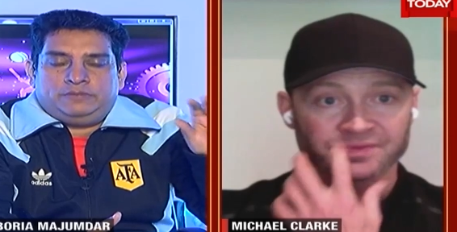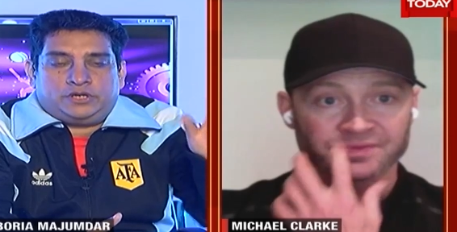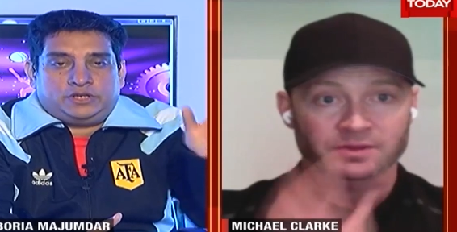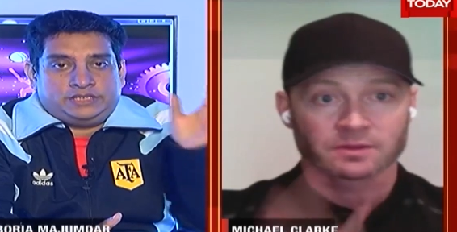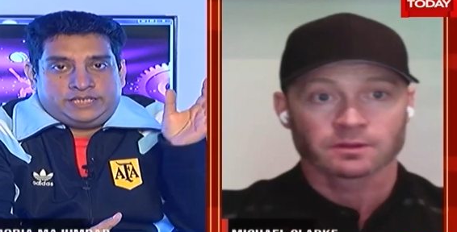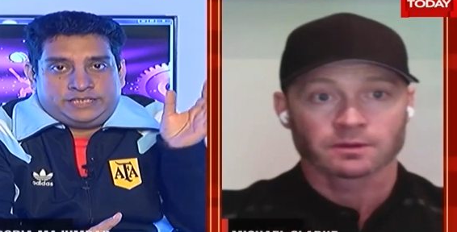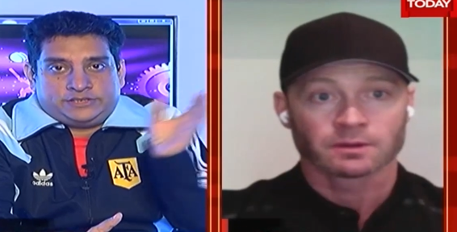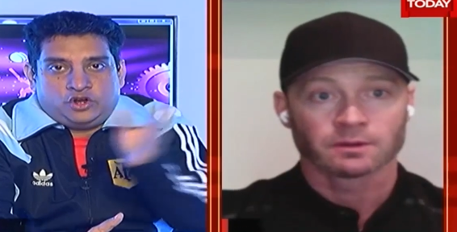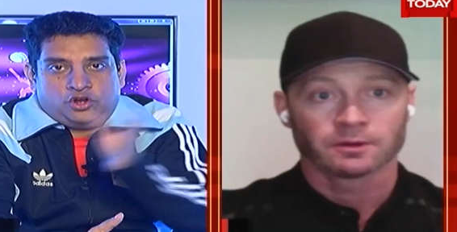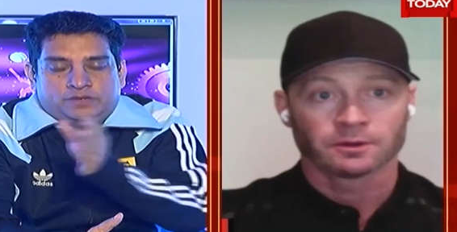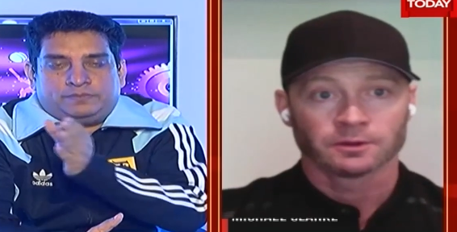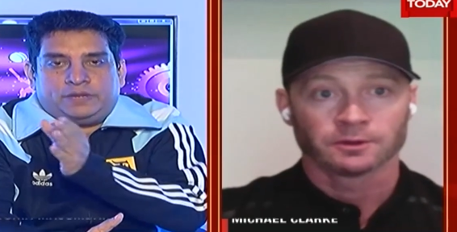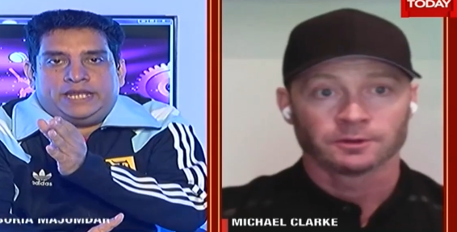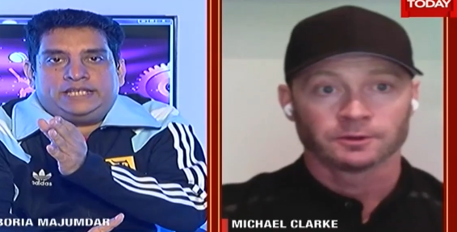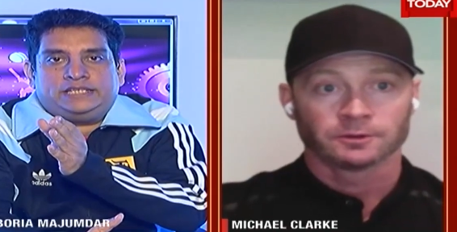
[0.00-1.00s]
Speaker 1: because he's
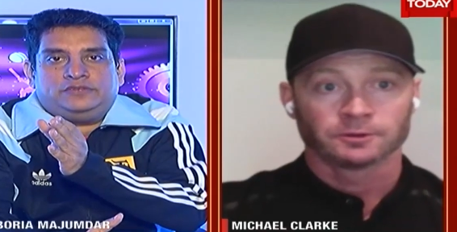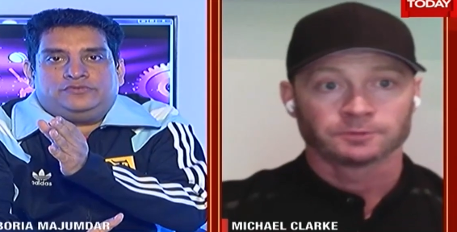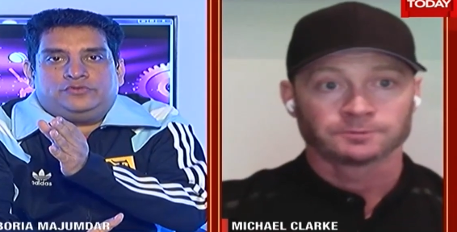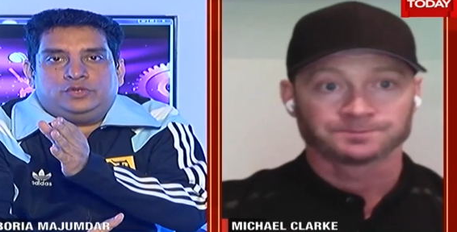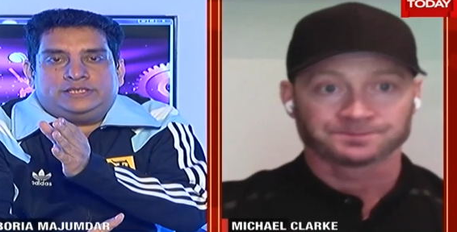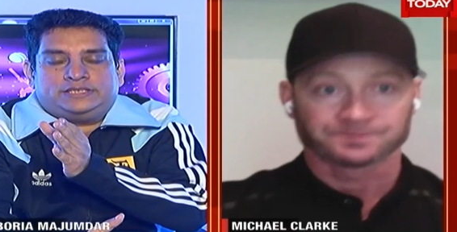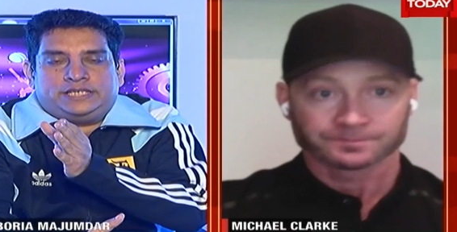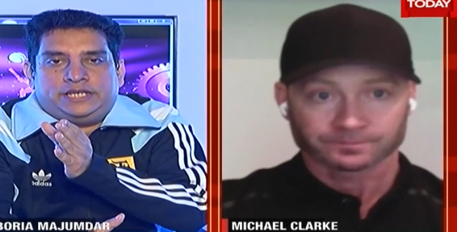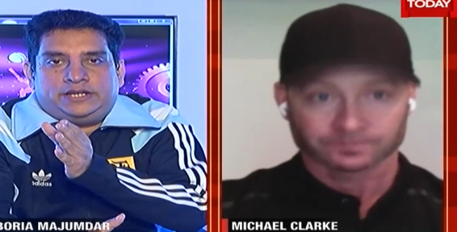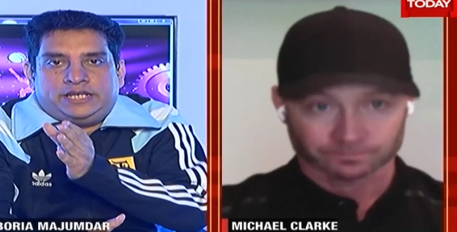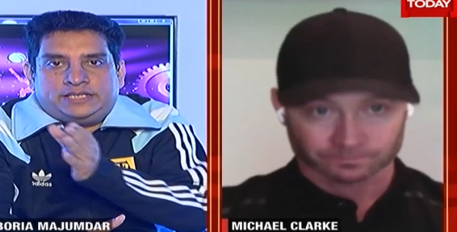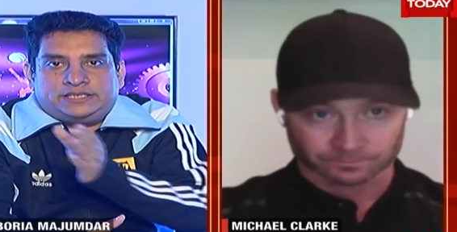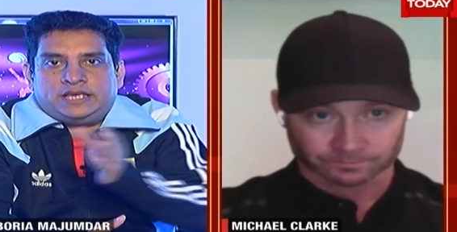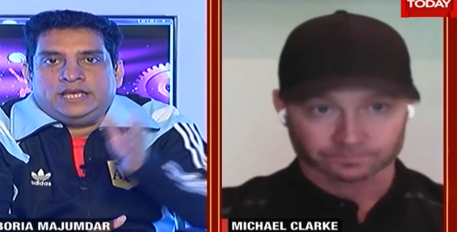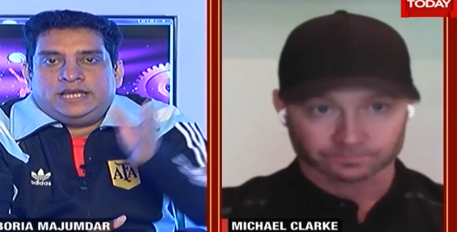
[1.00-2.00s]
not playing the full
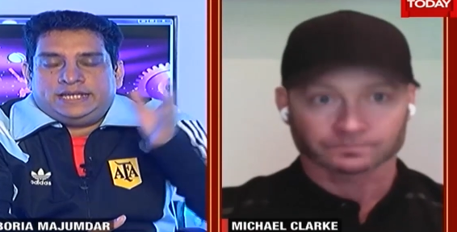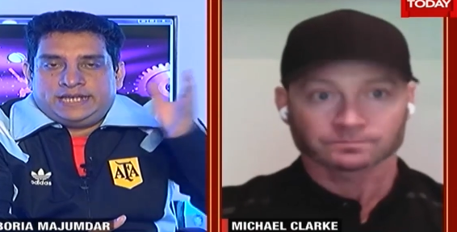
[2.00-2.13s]
series?